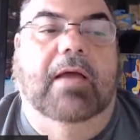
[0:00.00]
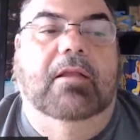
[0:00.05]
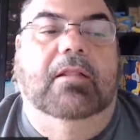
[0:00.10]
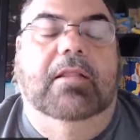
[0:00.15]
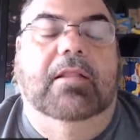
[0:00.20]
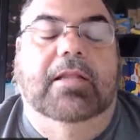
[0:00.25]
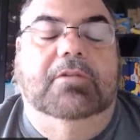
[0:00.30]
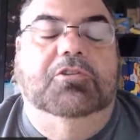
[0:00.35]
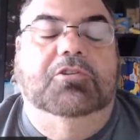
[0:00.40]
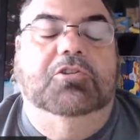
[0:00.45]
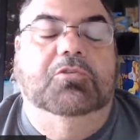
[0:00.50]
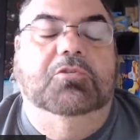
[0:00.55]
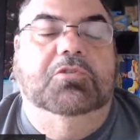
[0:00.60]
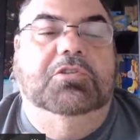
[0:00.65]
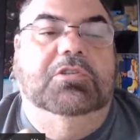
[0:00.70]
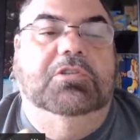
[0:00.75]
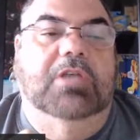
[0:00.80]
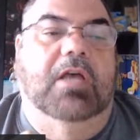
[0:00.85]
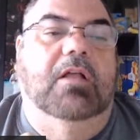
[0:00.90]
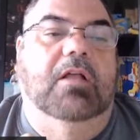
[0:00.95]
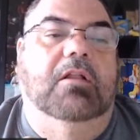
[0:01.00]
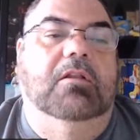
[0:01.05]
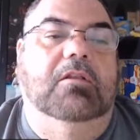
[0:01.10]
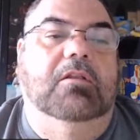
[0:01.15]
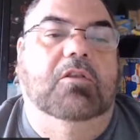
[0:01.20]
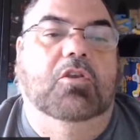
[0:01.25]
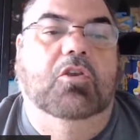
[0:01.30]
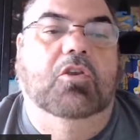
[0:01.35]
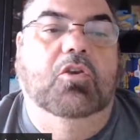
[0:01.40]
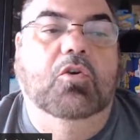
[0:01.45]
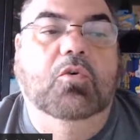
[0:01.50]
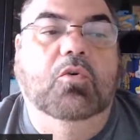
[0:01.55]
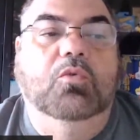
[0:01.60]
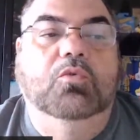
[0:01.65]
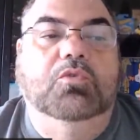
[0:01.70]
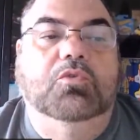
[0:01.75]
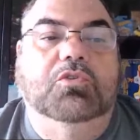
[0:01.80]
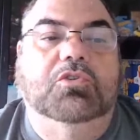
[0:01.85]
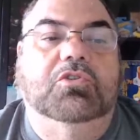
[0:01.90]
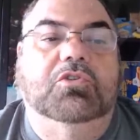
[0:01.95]
lets you sell
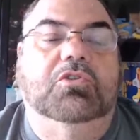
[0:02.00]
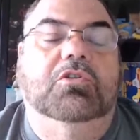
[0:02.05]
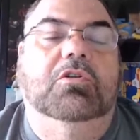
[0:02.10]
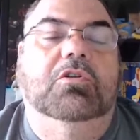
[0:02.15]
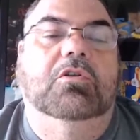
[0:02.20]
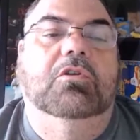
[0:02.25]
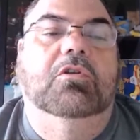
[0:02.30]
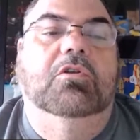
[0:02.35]
used